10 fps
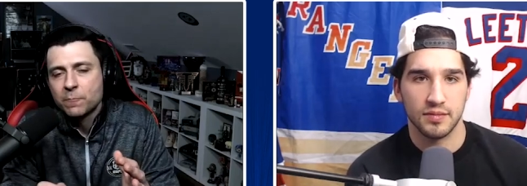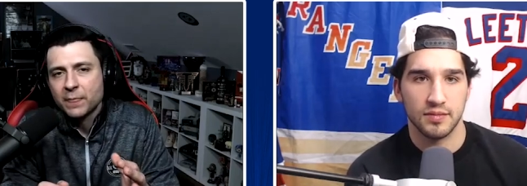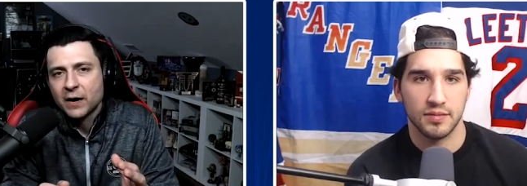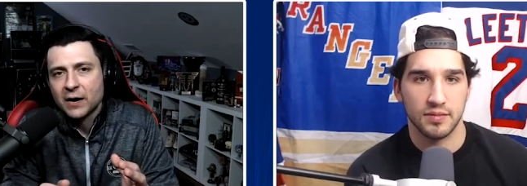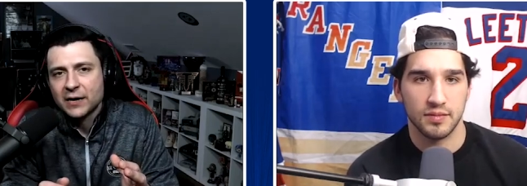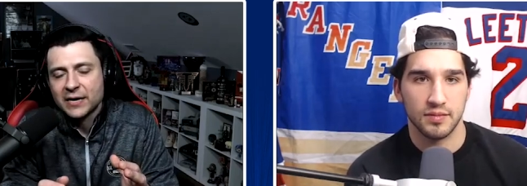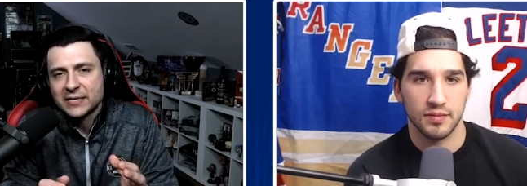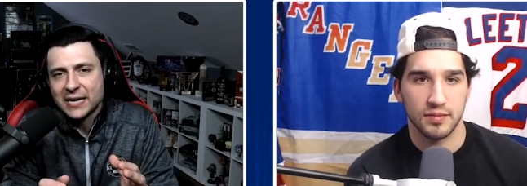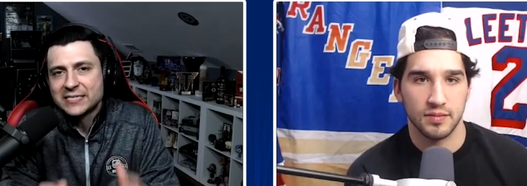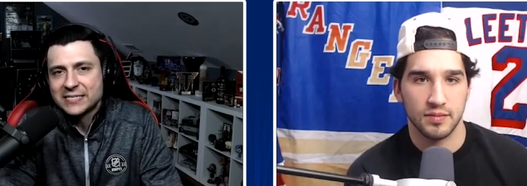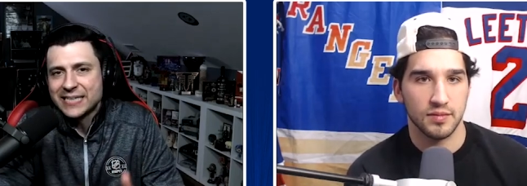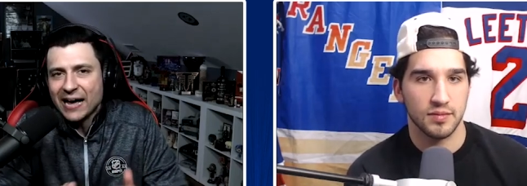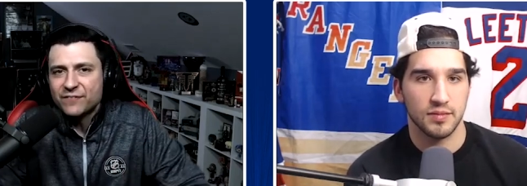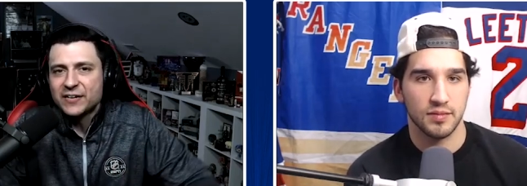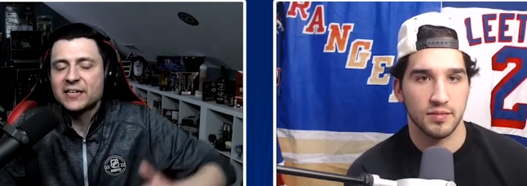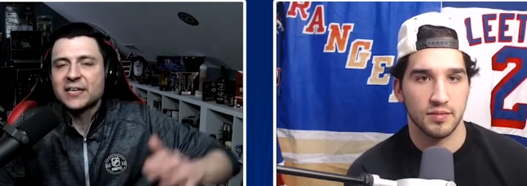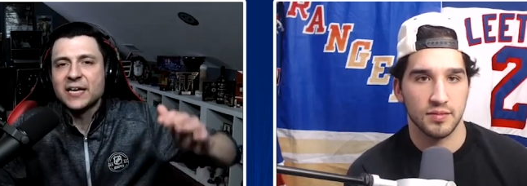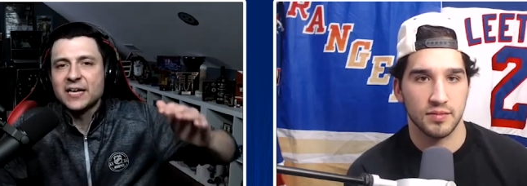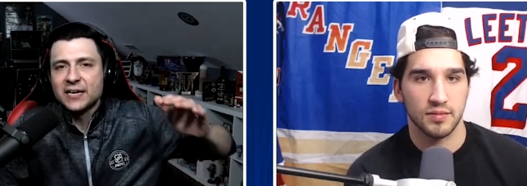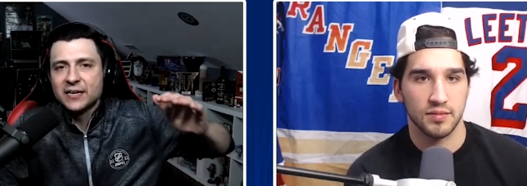Speaker 1: Uh, it it's
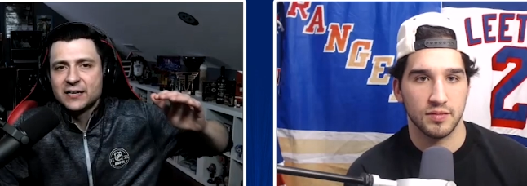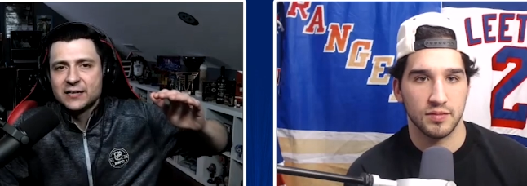definitely.